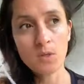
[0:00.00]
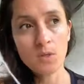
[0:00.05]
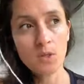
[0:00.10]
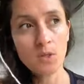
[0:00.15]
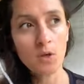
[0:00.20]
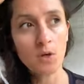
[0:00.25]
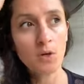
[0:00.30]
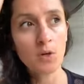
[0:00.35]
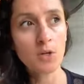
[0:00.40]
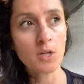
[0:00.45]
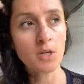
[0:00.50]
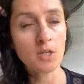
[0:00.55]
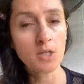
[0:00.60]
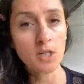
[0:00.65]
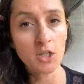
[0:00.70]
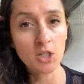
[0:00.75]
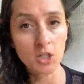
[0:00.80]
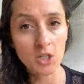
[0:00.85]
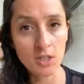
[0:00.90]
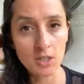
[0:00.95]
So
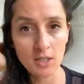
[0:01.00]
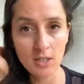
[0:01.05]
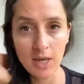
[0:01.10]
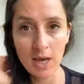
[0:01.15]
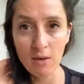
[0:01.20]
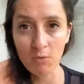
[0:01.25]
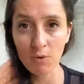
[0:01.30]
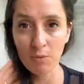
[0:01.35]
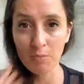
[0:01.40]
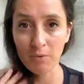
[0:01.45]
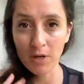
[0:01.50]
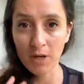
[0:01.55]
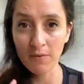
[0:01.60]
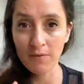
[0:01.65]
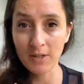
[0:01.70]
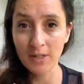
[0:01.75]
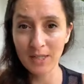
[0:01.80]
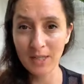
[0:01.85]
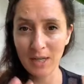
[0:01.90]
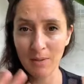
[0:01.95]
conditions that were
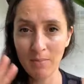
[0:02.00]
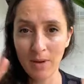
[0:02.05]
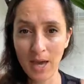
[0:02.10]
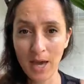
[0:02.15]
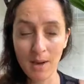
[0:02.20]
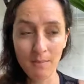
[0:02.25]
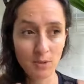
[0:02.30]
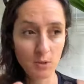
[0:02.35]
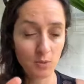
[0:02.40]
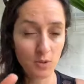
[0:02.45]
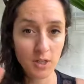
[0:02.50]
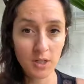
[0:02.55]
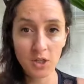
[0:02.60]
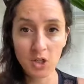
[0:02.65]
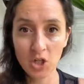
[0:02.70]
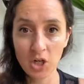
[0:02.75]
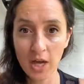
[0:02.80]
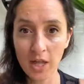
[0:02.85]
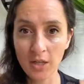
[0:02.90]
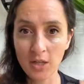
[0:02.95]
previously perhaps really
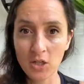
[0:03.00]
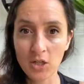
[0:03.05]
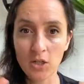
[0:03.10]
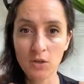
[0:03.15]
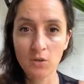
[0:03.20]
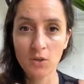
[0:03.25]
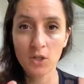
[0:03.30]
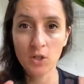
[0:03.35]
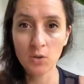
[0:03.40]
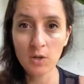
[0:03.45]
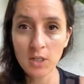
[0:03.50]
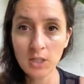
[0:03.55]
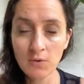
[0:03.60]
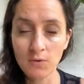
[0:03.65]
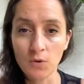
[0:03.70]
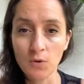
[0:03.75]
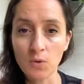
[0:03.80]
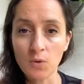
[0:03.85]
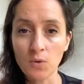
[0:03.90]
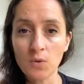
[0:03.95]
challenging or
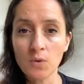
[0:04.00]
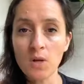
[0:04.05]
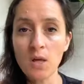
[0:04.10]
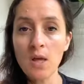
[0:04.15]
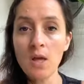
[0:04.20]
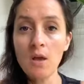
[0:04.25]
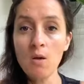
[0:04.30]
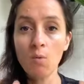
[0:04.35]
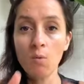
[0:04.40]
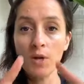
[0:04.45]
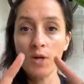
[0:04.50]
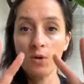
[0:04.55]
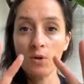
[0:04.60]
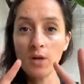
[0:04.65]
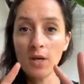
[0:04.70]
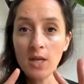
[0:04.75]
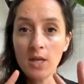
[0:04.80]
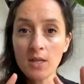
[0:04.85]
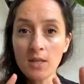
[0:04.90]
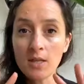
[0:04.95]
stressful, when
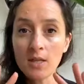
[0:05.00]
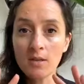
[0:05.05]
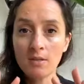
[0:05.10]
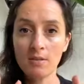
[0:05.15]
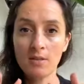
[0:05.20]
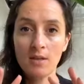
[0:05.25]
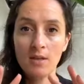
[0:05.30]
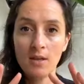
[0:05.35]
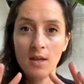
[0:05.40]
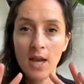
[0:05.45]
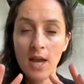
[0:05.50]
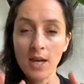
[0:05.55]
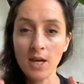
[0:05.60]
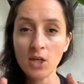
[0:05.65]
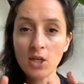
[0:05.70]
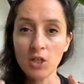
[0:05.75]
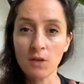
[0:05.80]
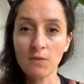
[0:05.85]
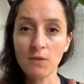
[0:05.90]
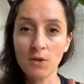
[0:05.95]
you're in the
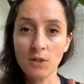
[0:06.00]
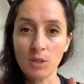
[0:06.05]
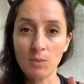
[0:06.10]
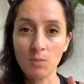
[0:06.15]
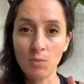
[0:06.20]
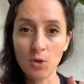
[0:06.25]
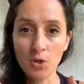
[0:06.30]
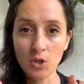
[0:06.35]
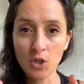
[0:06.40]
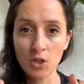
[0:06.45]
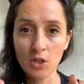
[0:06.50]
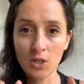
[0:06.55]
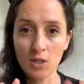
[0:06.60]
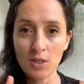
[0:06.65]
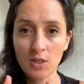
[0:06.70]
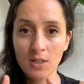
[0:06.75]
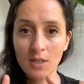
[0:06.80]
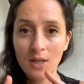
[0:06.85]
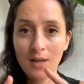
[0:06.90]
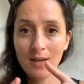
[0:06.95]
energy of those
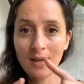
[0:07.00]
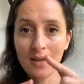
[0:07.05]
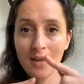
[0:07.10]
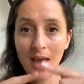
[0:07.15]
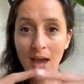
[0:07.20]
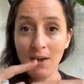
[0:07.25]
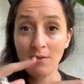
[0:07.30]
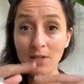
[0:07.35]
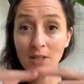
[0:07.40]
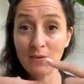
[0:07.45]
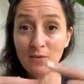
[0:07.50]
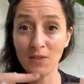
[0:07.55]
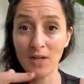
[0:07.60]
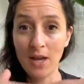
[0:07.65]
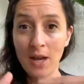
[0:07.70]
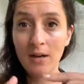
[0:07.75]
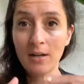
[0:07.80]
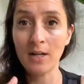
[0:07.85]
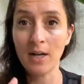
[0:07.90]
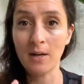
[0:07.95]
emotions, have
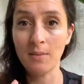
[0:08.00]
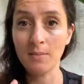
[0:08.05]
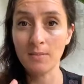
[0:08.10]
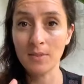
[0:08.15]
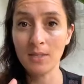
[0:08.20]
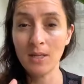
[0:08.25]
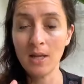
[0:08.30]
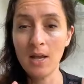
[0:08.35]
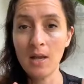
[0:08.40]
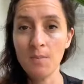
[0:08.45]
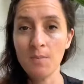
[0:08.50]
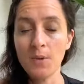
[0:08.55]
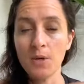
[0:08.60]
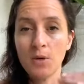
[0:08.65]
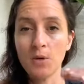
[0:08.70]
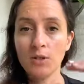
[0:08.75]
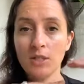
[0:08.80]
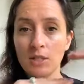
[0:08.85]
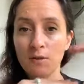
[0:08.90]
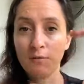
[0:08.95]
different outcomes,
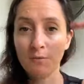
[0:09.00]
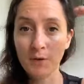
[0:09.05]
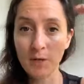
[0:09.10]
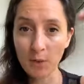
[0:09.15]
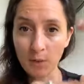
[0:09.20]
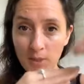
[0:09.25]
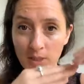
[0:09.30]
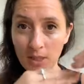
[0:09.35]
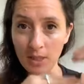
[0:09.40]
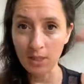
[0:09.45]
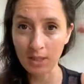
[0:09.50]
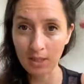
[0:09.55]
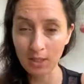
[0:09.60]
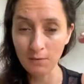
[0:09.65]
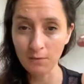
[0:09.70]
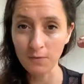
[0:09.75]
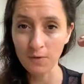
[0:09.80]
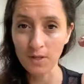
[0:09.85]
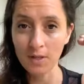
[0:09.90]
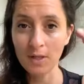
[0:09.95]
because the frequency is
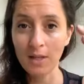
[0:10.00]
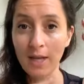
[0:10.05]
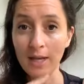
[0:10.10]
different.